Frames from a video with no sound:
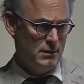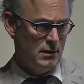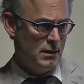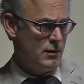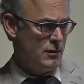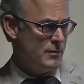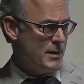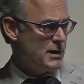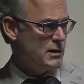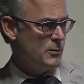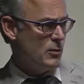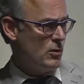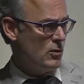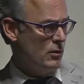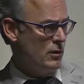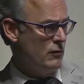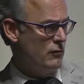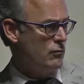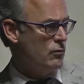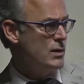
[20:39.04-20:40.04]
Uh, the
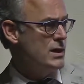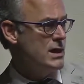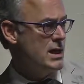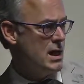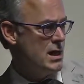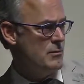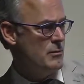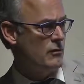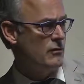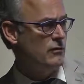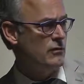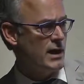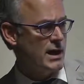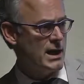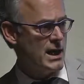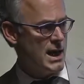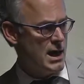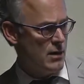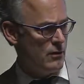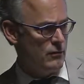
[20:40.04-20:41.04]
Metropole is renamed the
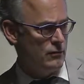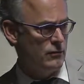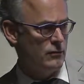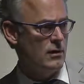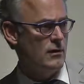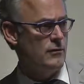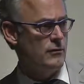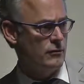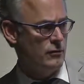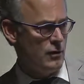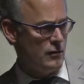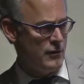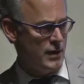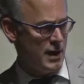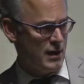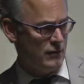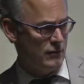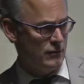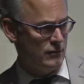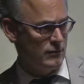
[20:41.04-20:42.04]
second house of the
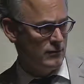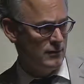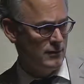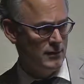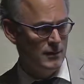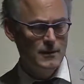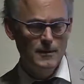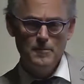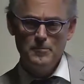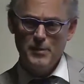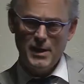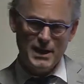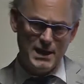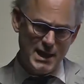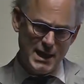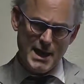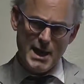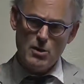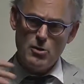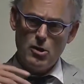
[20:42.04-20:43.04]
Soviets. They
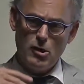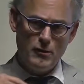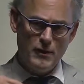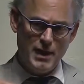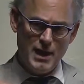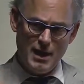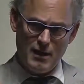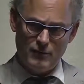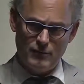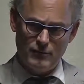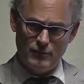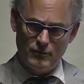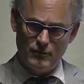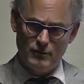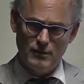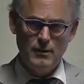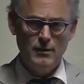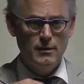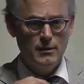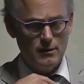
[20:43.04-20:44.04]
kick out all the
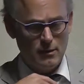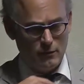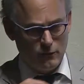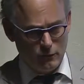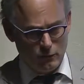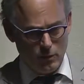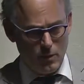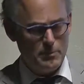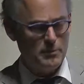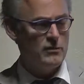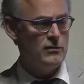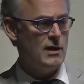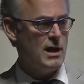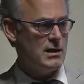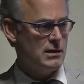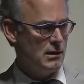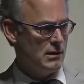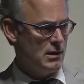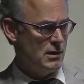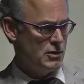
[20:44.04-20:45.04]
guests, they sweep
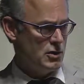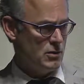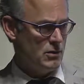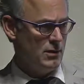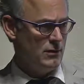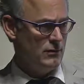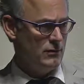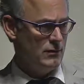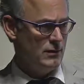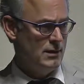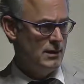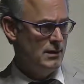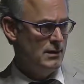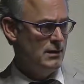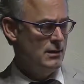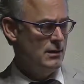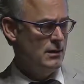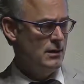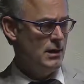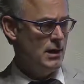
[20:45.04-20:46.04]
aside the luxuries,
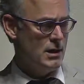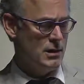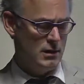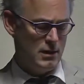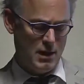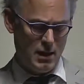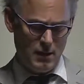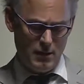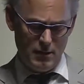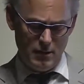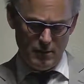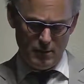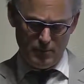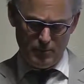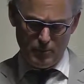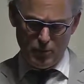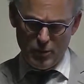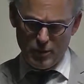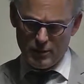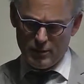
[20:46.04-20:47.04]
and they
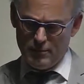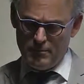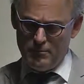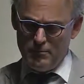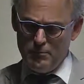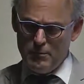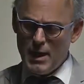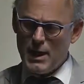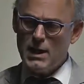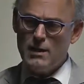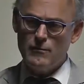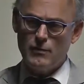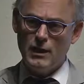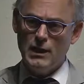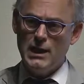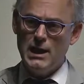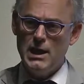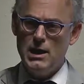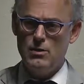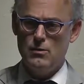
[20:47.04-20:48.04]
put many of the
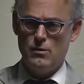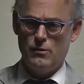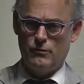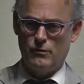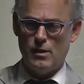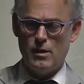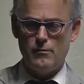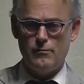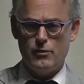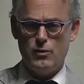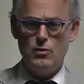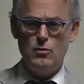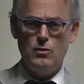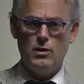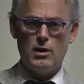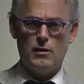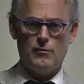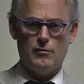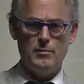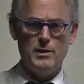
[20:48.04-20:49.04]
leaders of the new
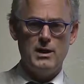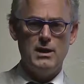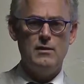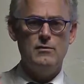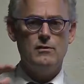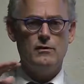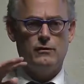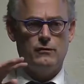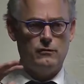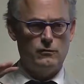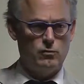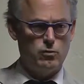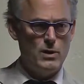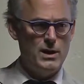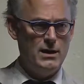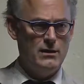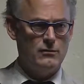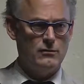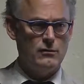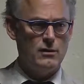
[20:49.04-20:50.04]
government in the
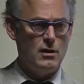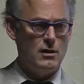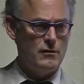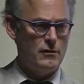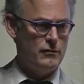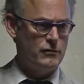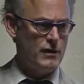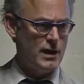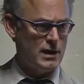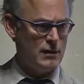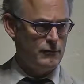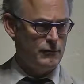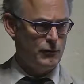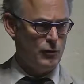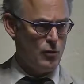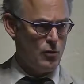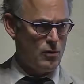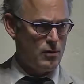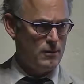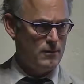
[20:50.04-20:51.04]
suites on the second
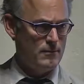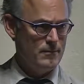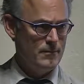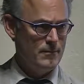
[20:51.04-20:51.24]
floor.